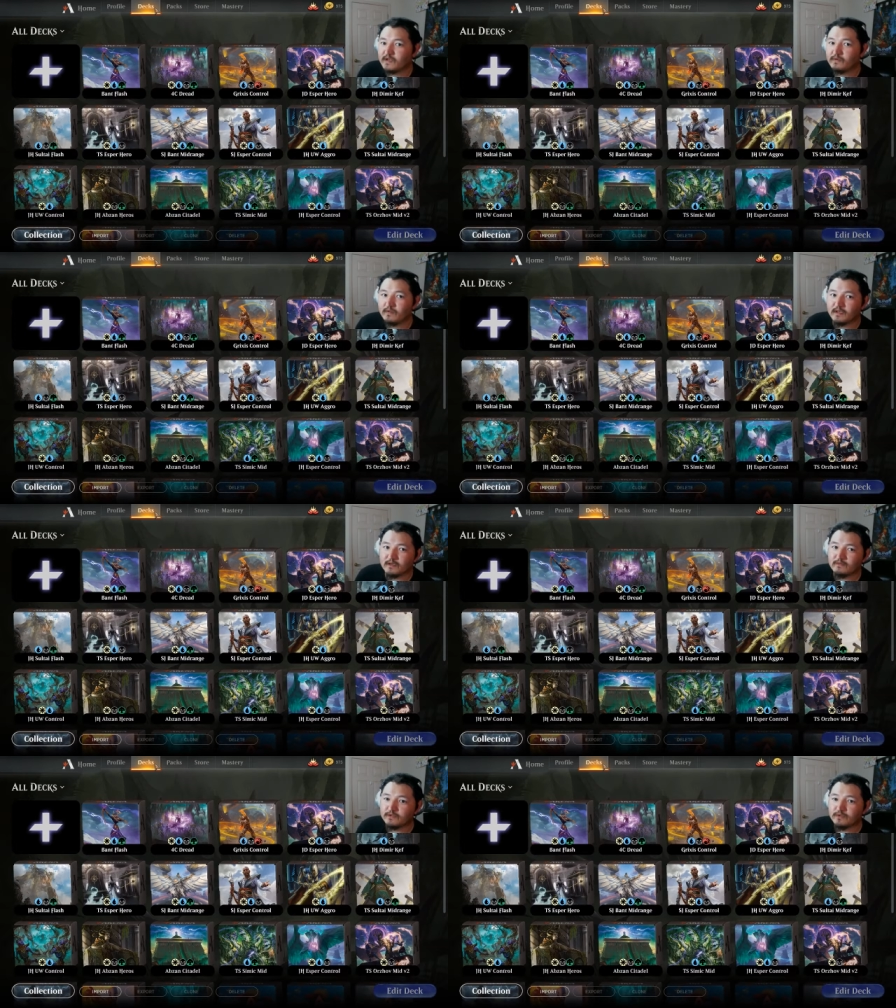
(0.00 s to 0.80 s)
thank
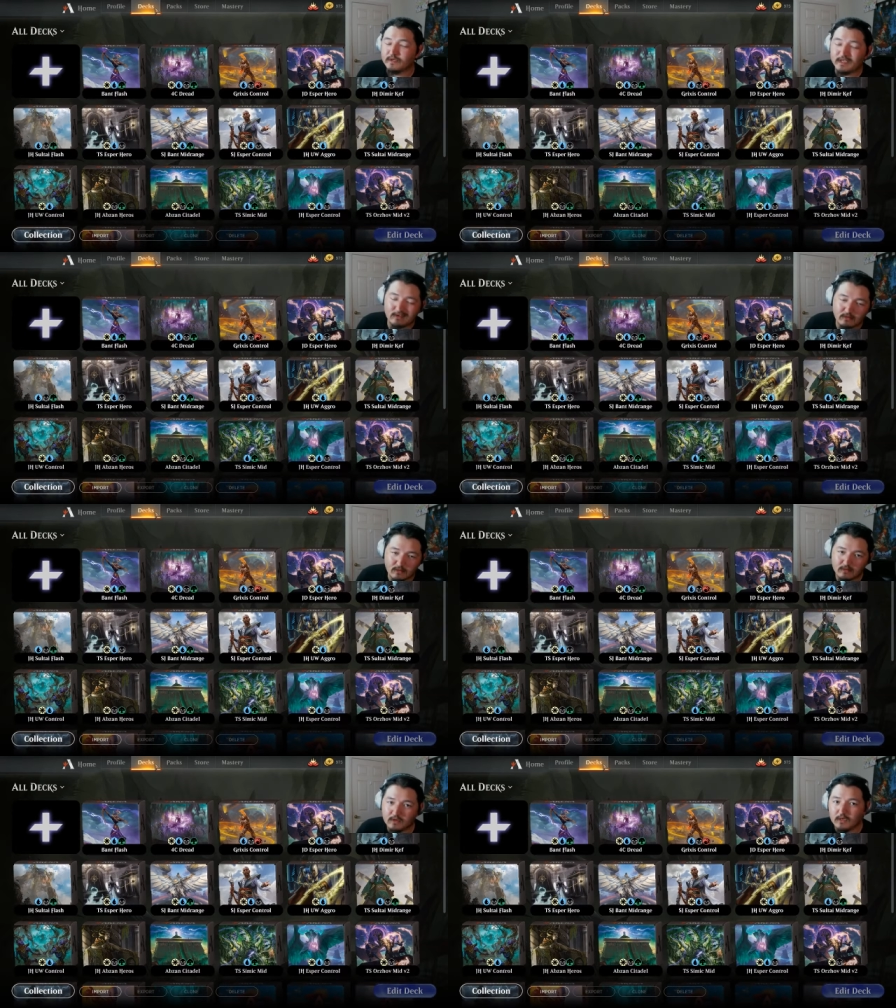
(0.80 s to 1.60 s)
you for tuning in,
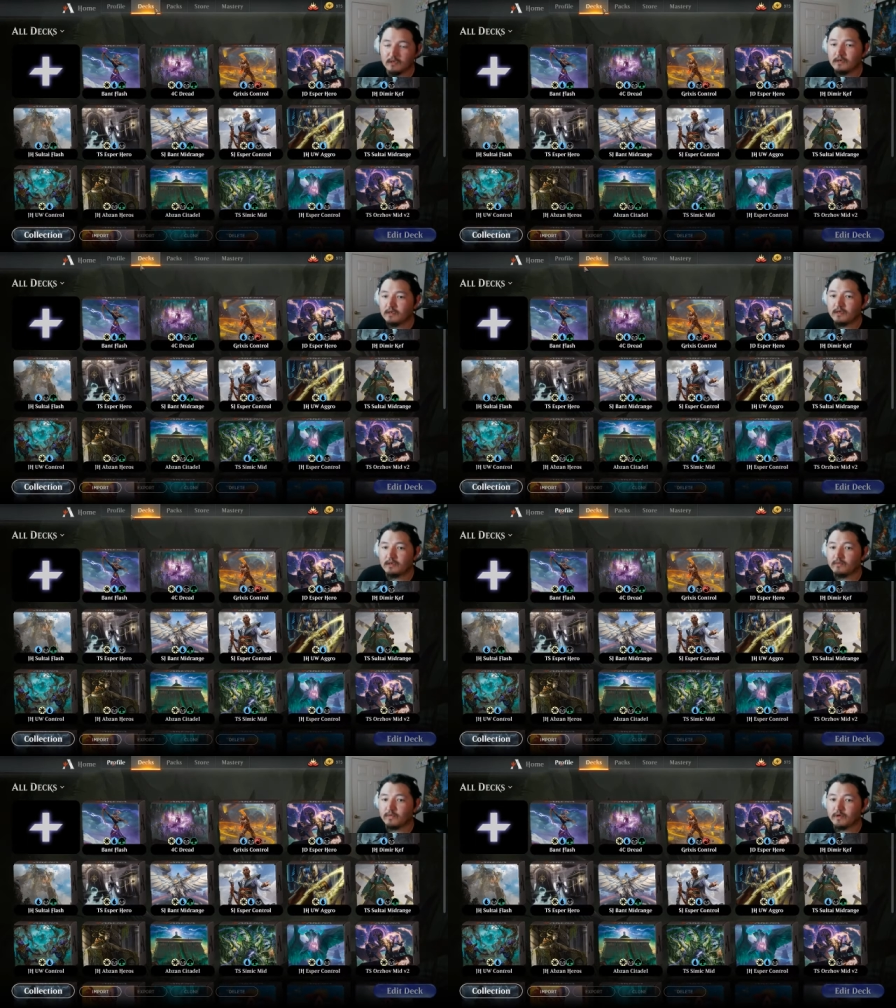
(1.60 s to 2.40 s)

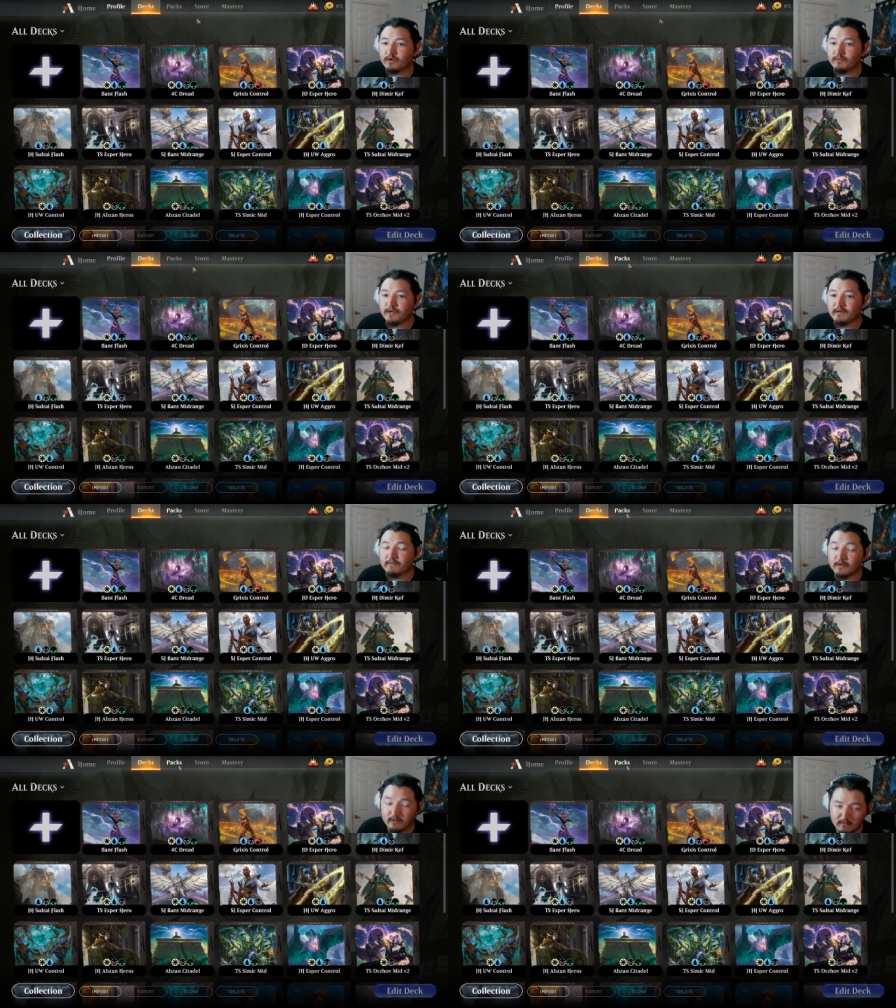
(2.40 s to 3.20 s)
and we hope you have
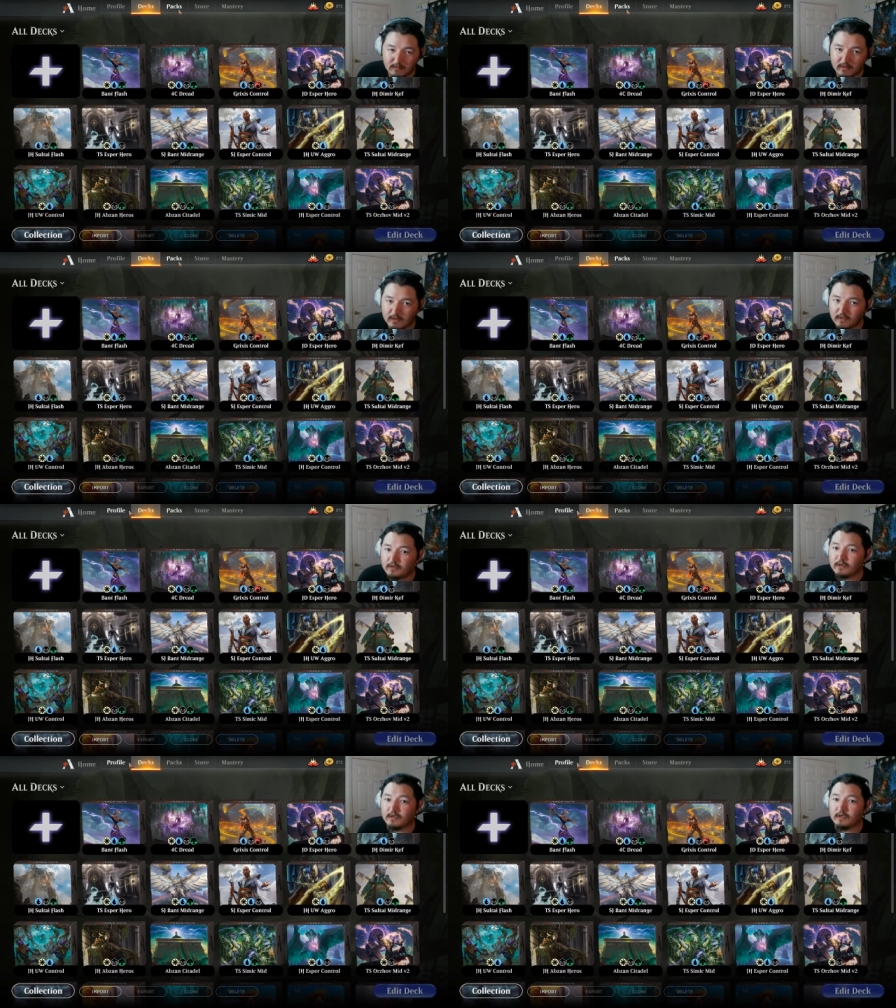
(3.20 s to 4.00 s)
fun.
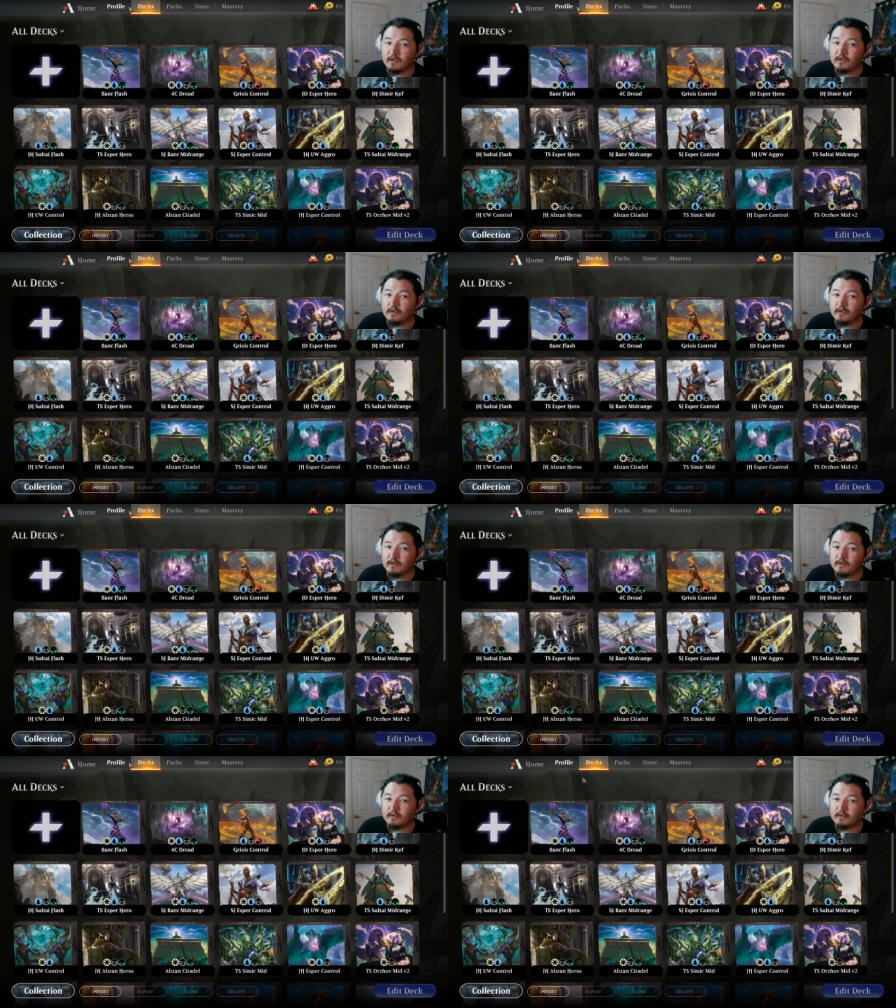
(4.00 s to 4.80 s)

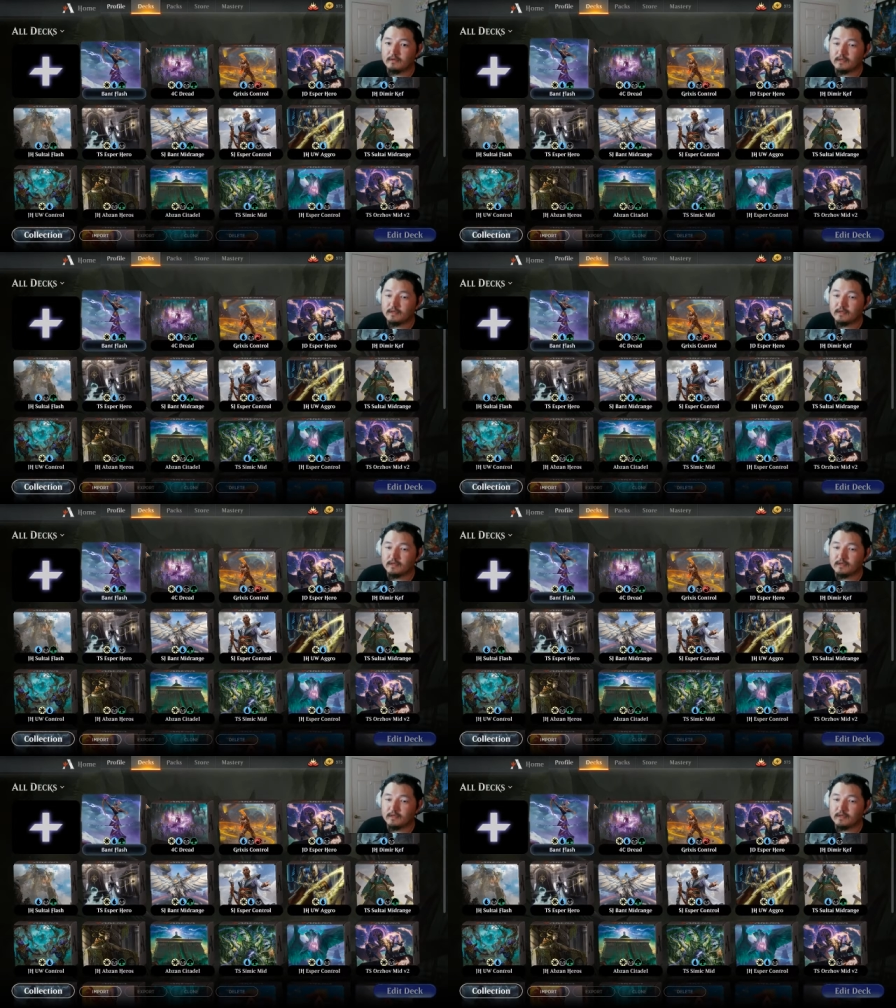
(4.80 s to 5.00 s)
And